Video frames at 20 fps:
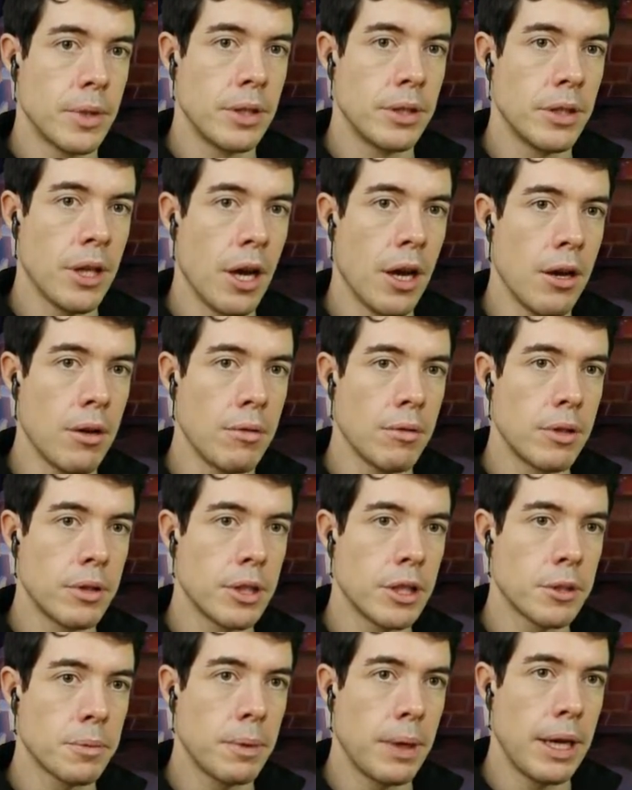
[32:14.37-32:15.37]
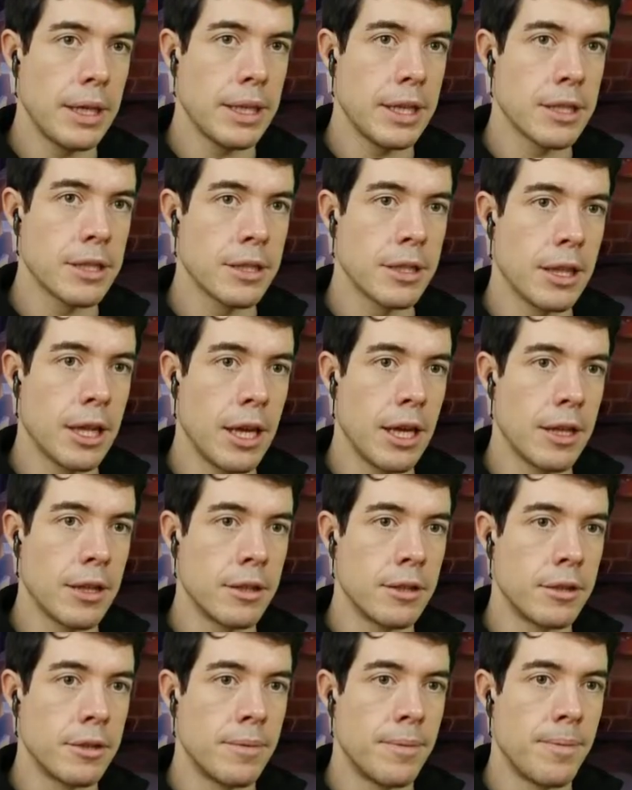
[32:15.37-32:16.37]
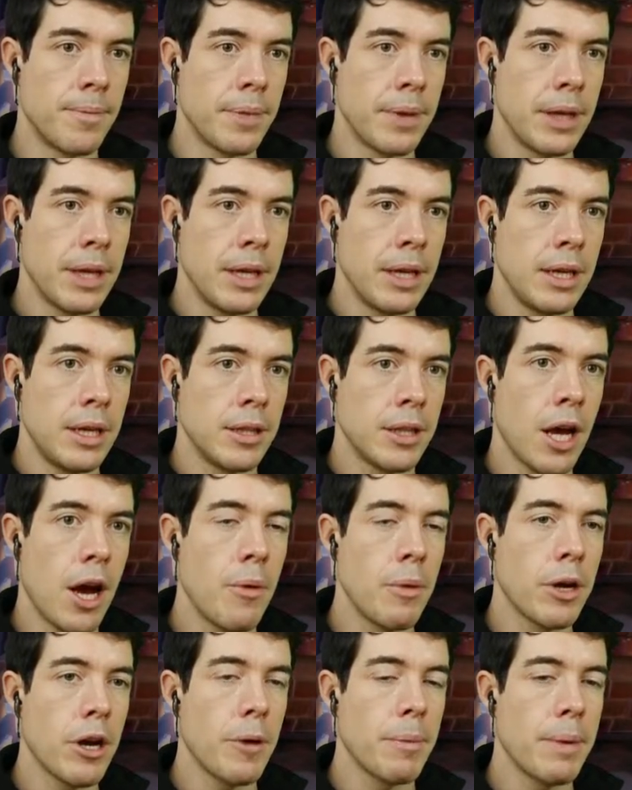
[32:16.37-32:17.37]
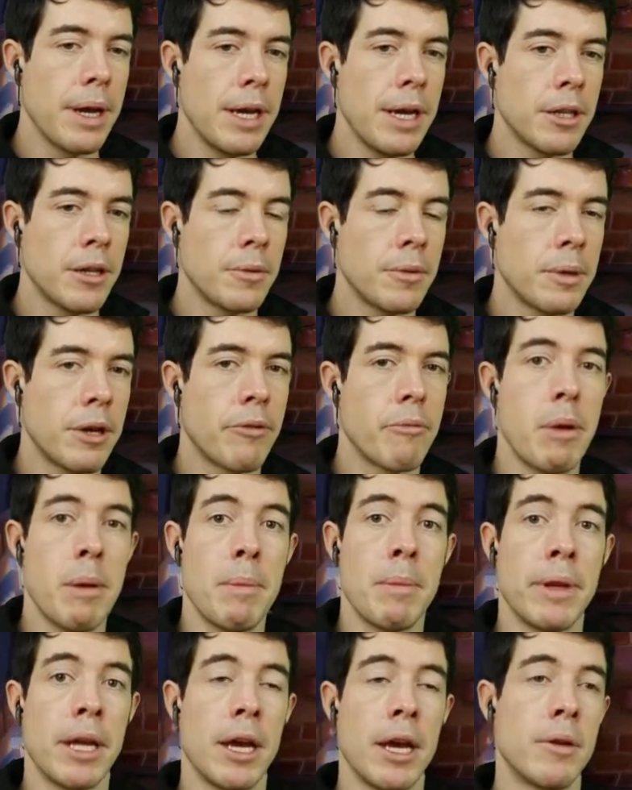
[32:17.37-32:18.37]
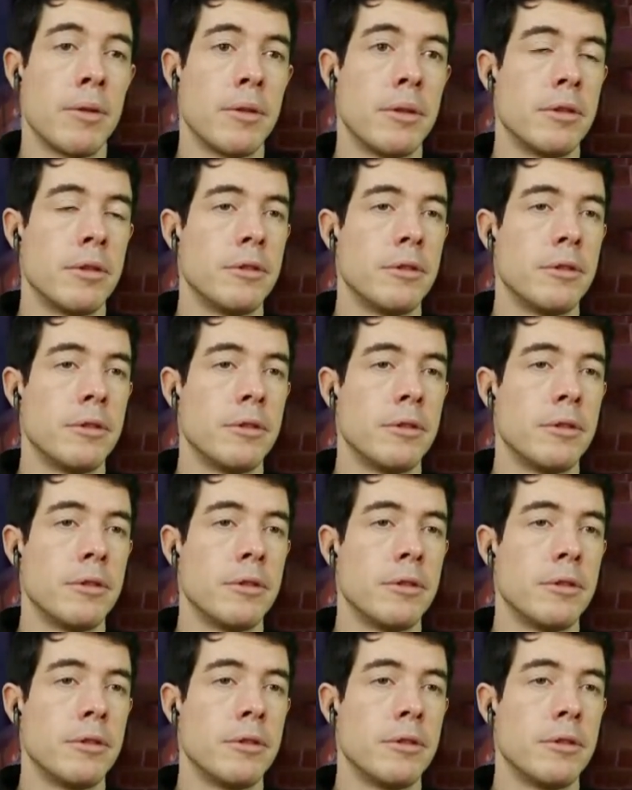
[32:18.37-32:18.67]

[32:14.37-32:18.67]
No, this way it isn't then. Ah, we go up here, don't we? I remember now.